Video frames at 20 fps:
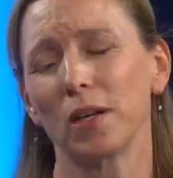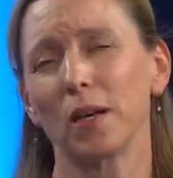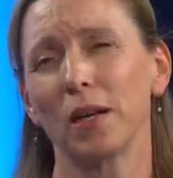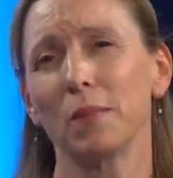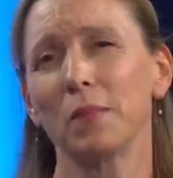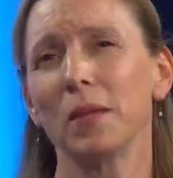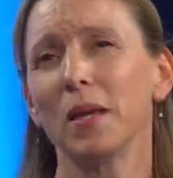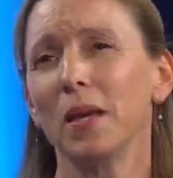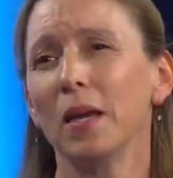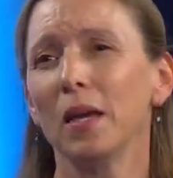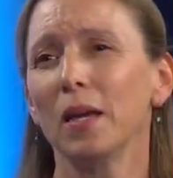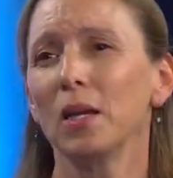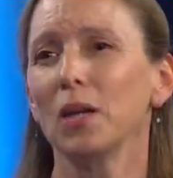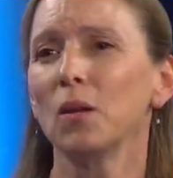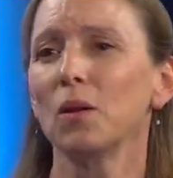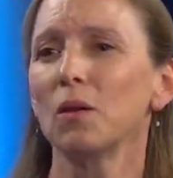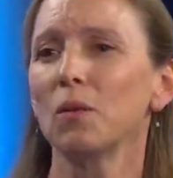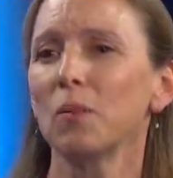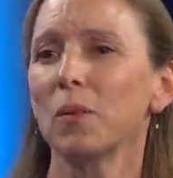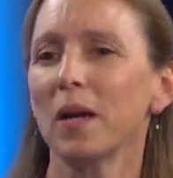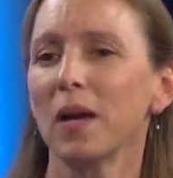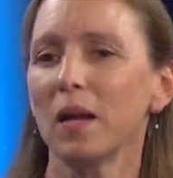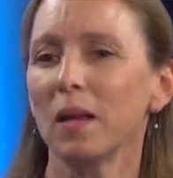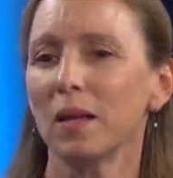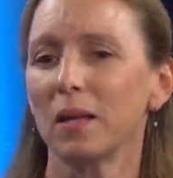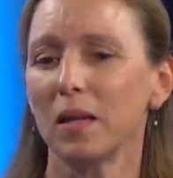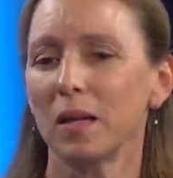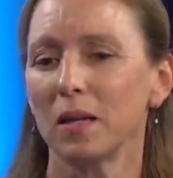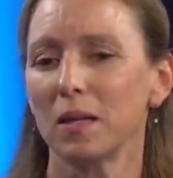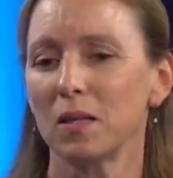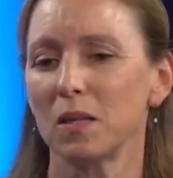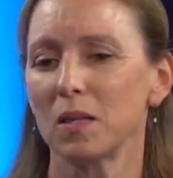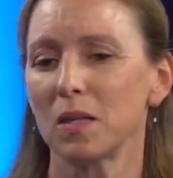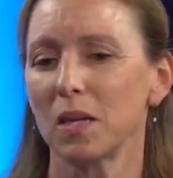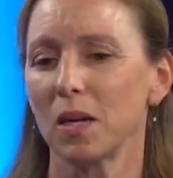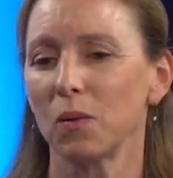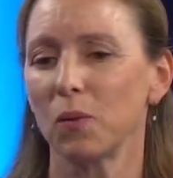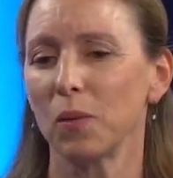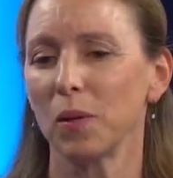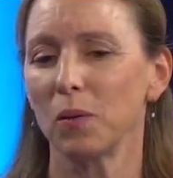You know, the reality is
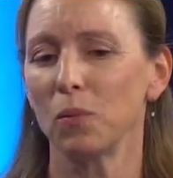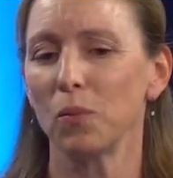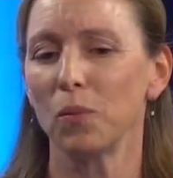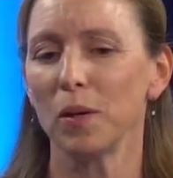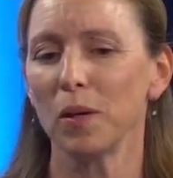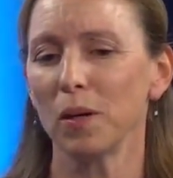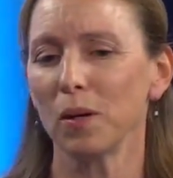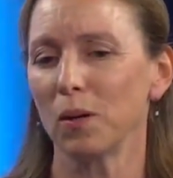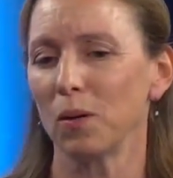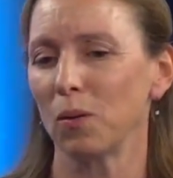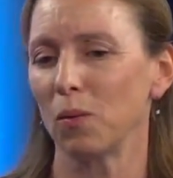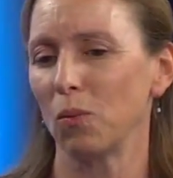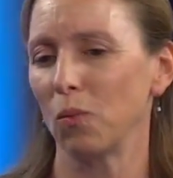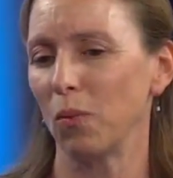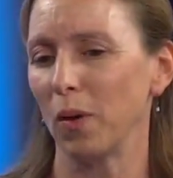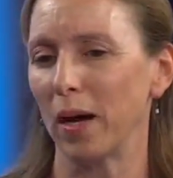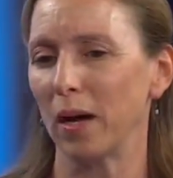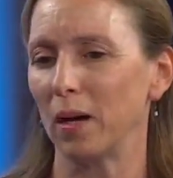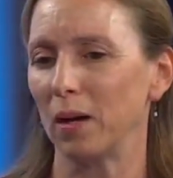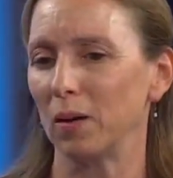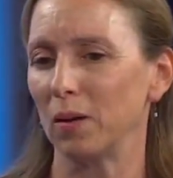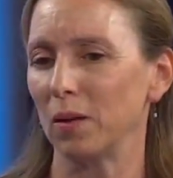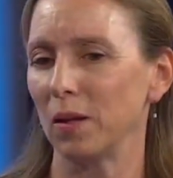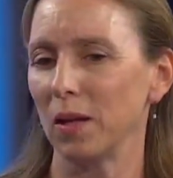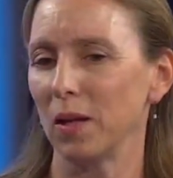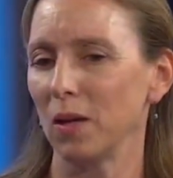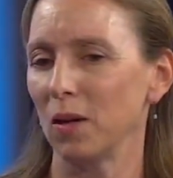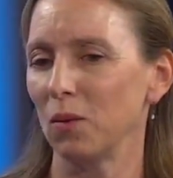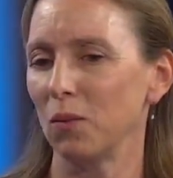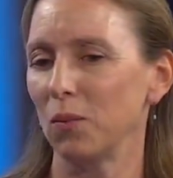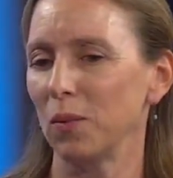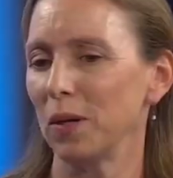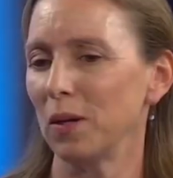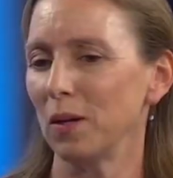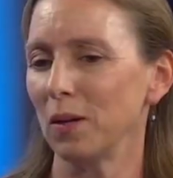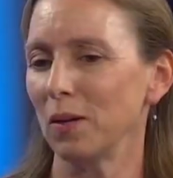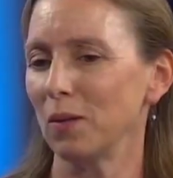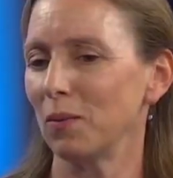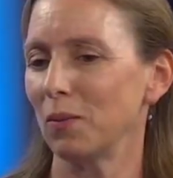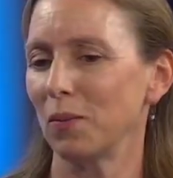that when we are well,
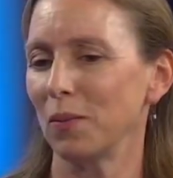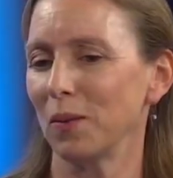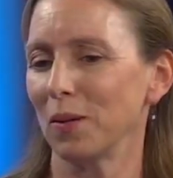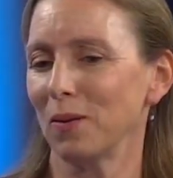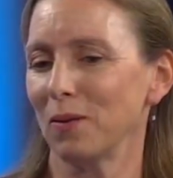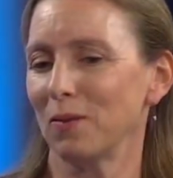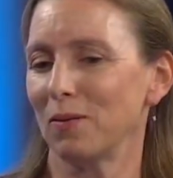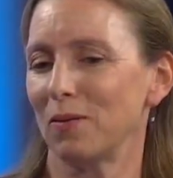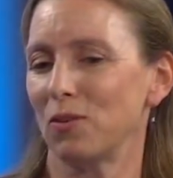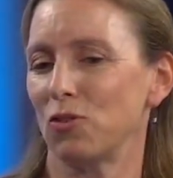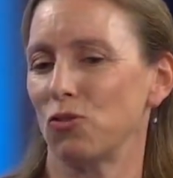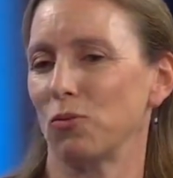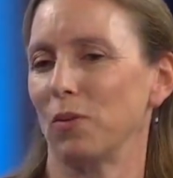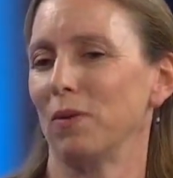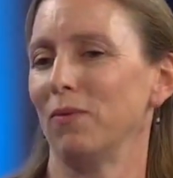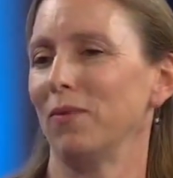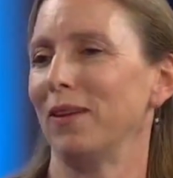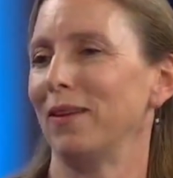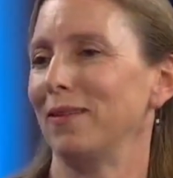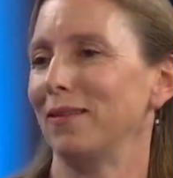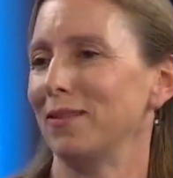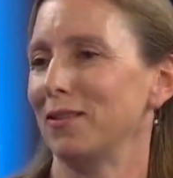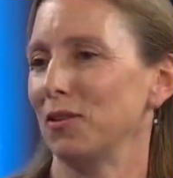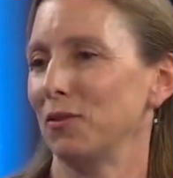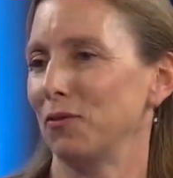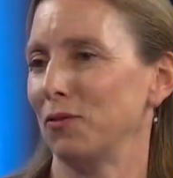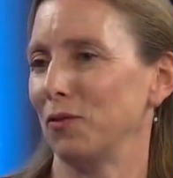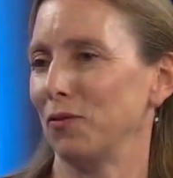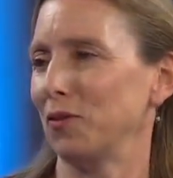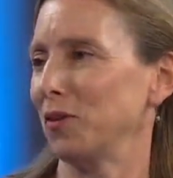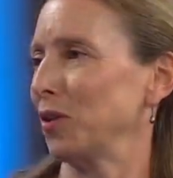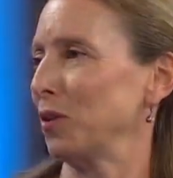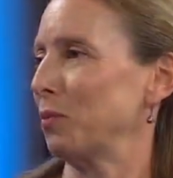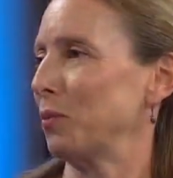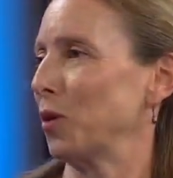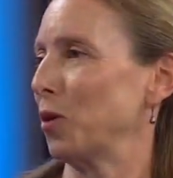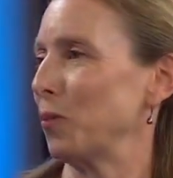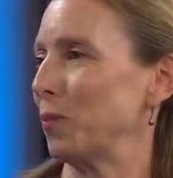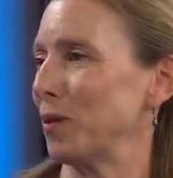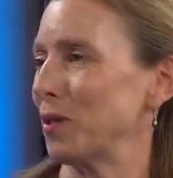we're driven to fulfill a
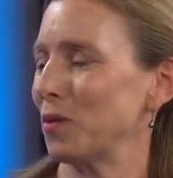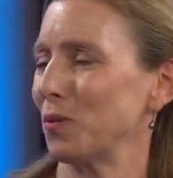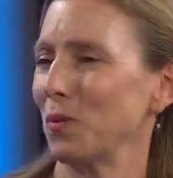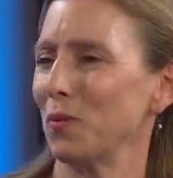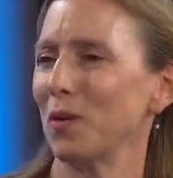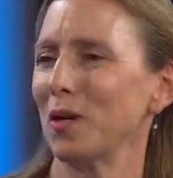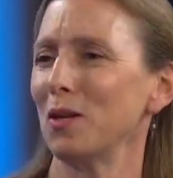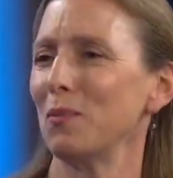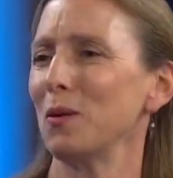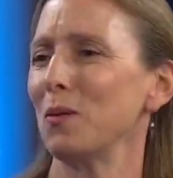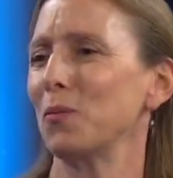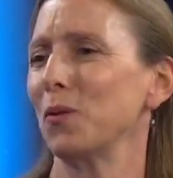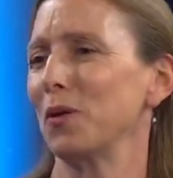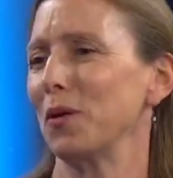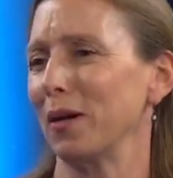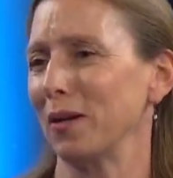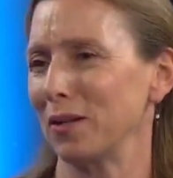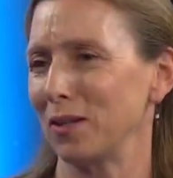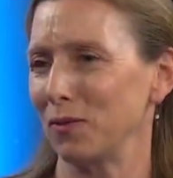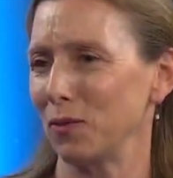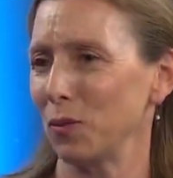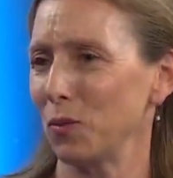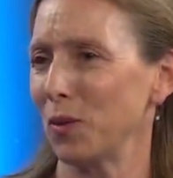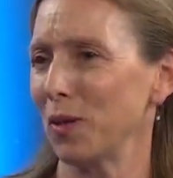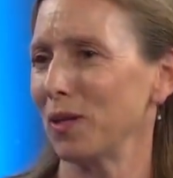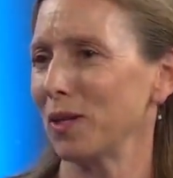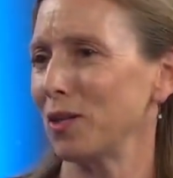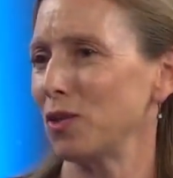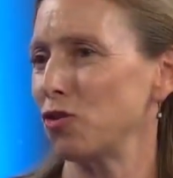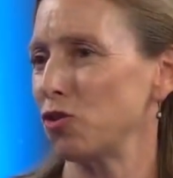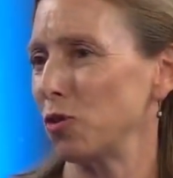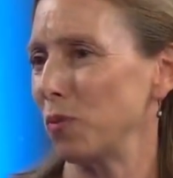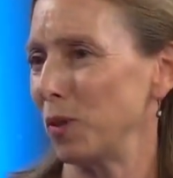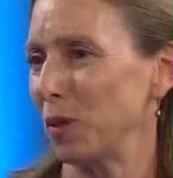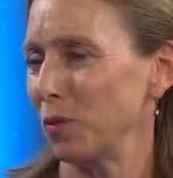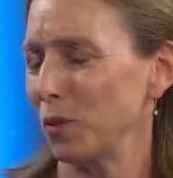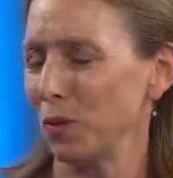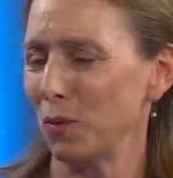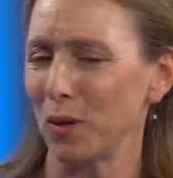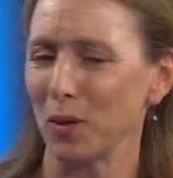purpose. We want to be productive. We want to
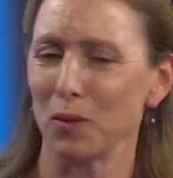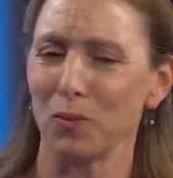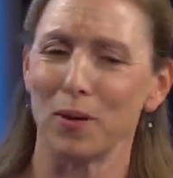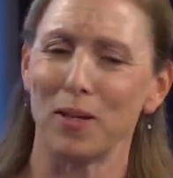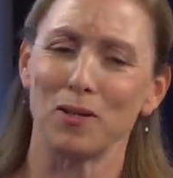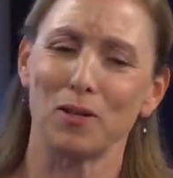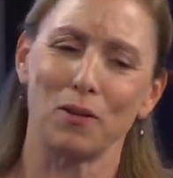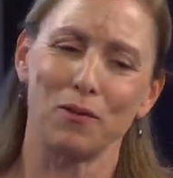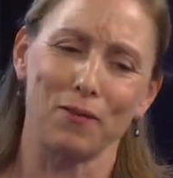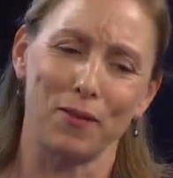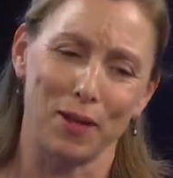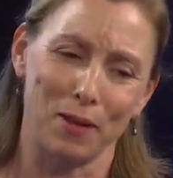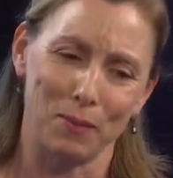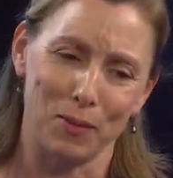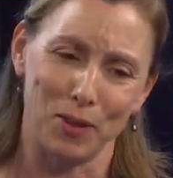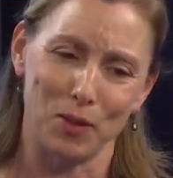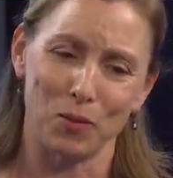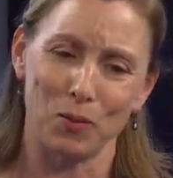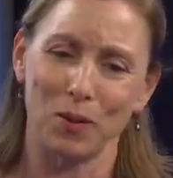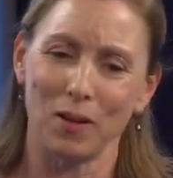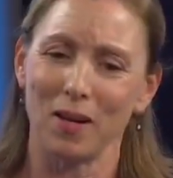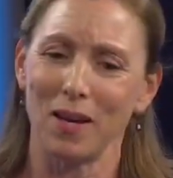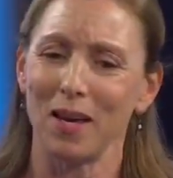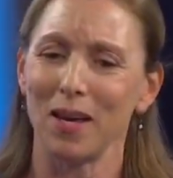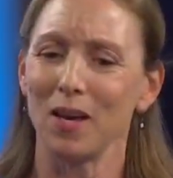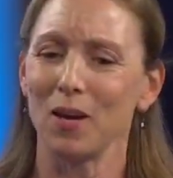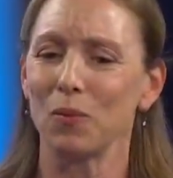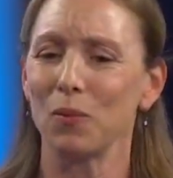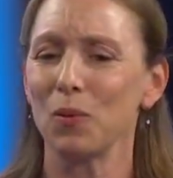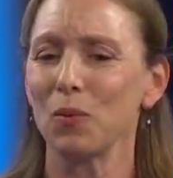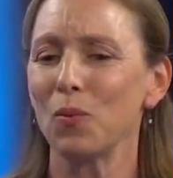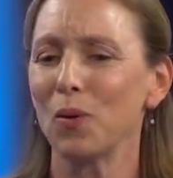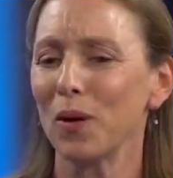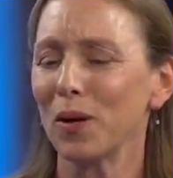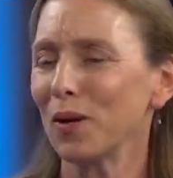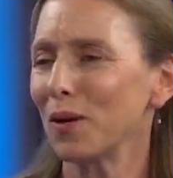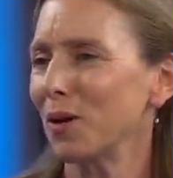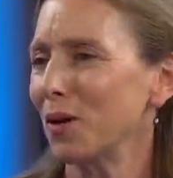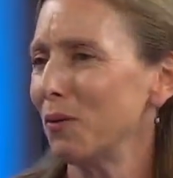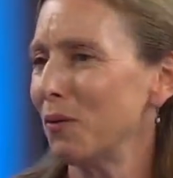contribute. We want to raise our families. We want
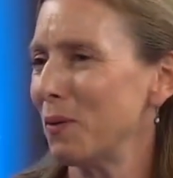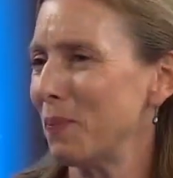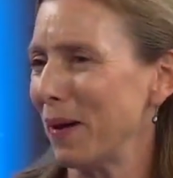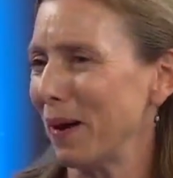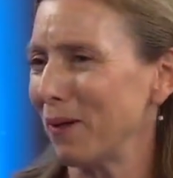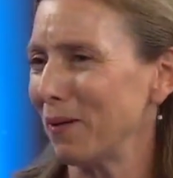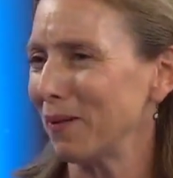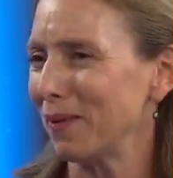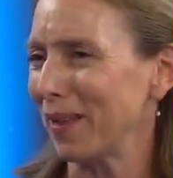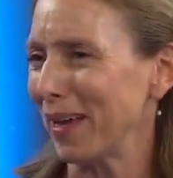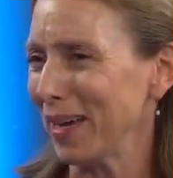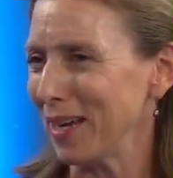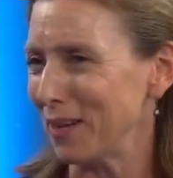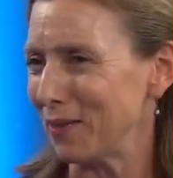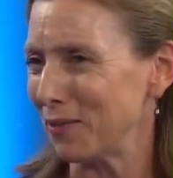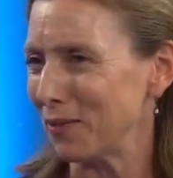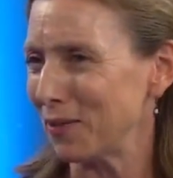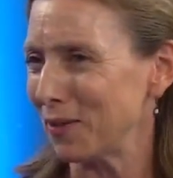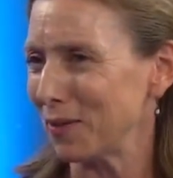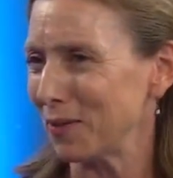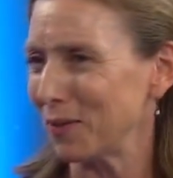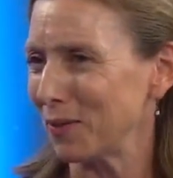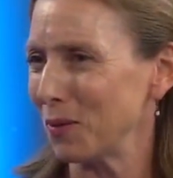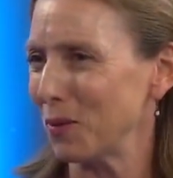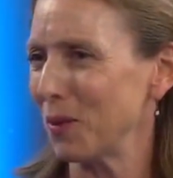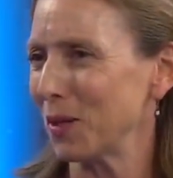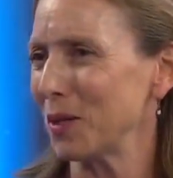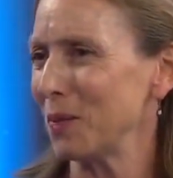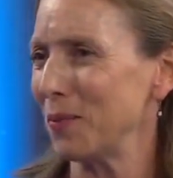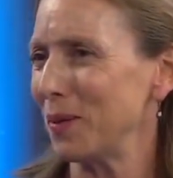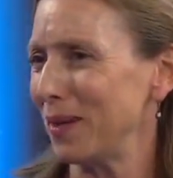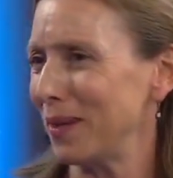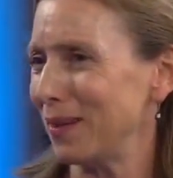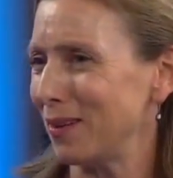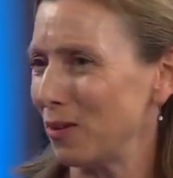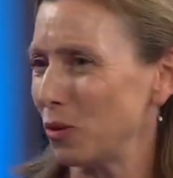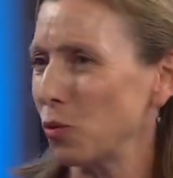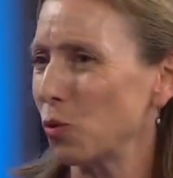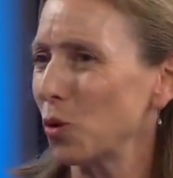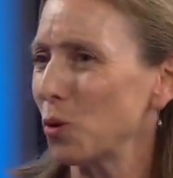to go about life. We want to be
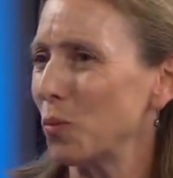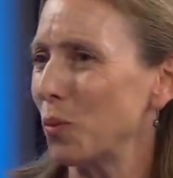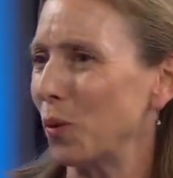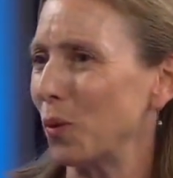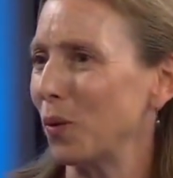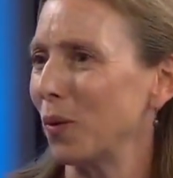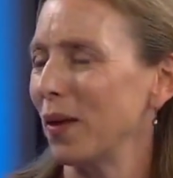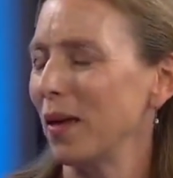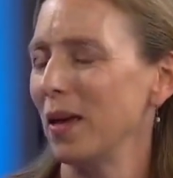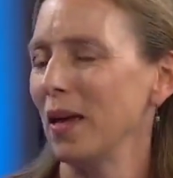normal.